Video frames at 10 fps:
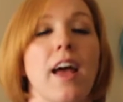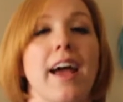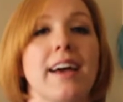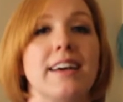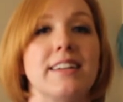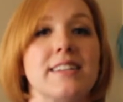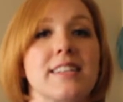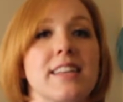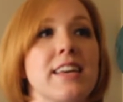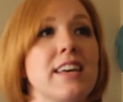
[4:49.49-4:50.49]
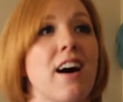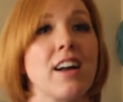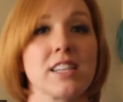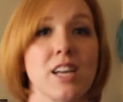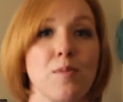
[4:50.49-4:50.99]
And the
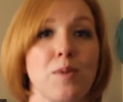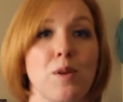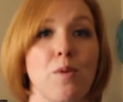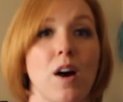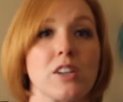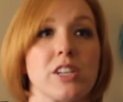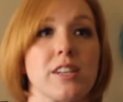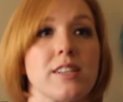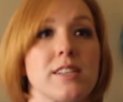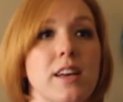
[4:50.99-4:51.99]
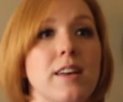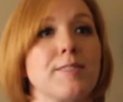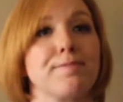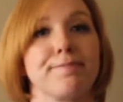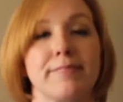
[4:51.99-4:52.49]
Honest Company washes,
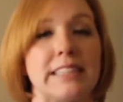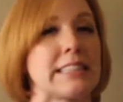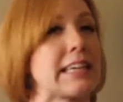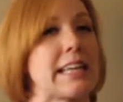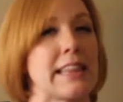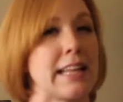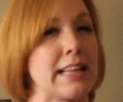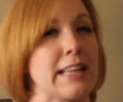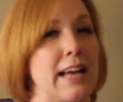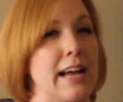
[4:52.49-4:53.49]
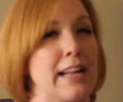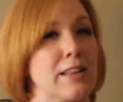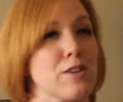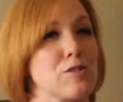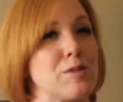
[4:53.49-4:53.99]
it's like a thin line.
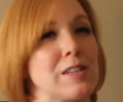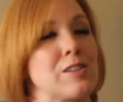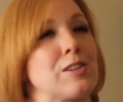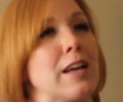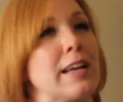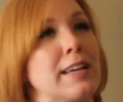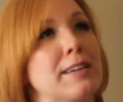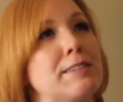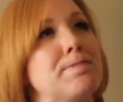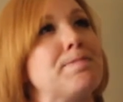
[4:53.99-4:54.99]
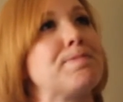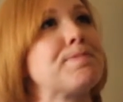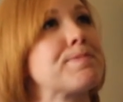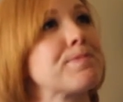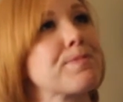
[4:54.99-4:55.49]
Those ones are like,
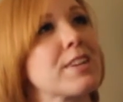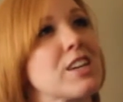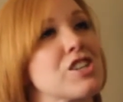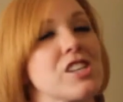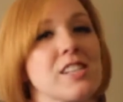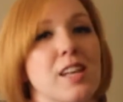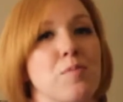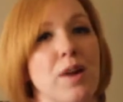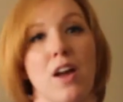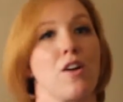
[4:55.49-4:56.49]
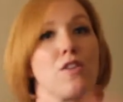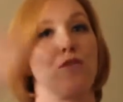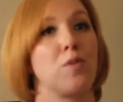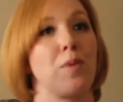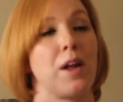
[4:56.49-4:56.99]
she doesn't like break out in a
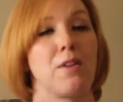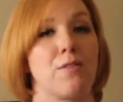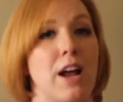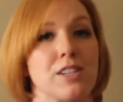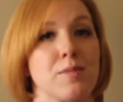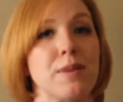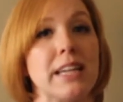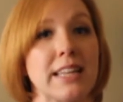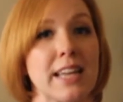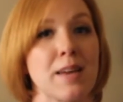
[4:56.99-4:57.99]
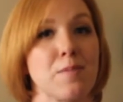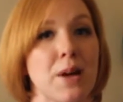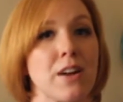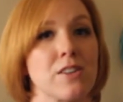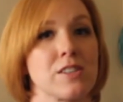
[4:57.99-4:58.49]
full body rash immediately,
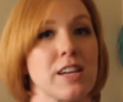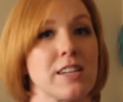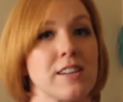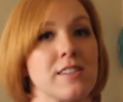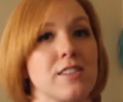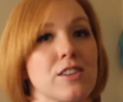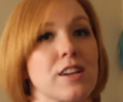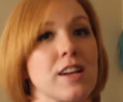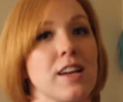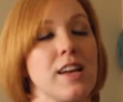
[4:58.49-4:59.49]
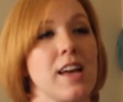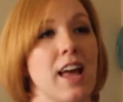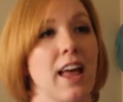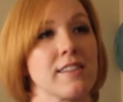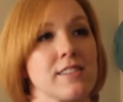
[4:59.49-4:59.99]
but her skin doesn't look
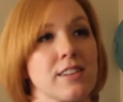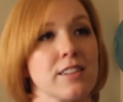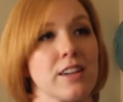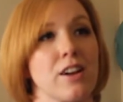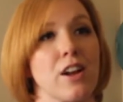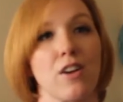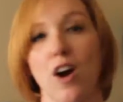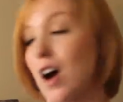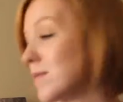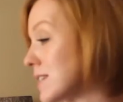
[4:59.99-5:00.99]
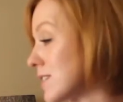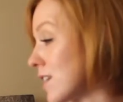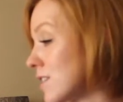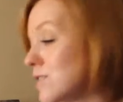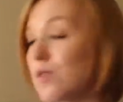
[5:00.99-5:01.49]
as clear and calm as it
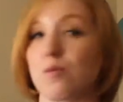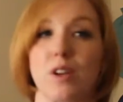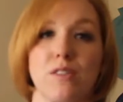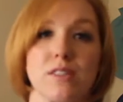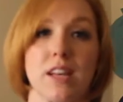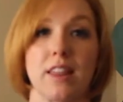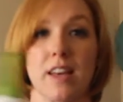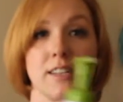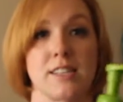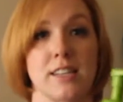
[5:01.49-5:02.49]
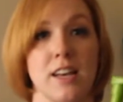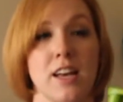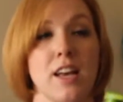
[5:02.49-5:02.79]
does when we're using this.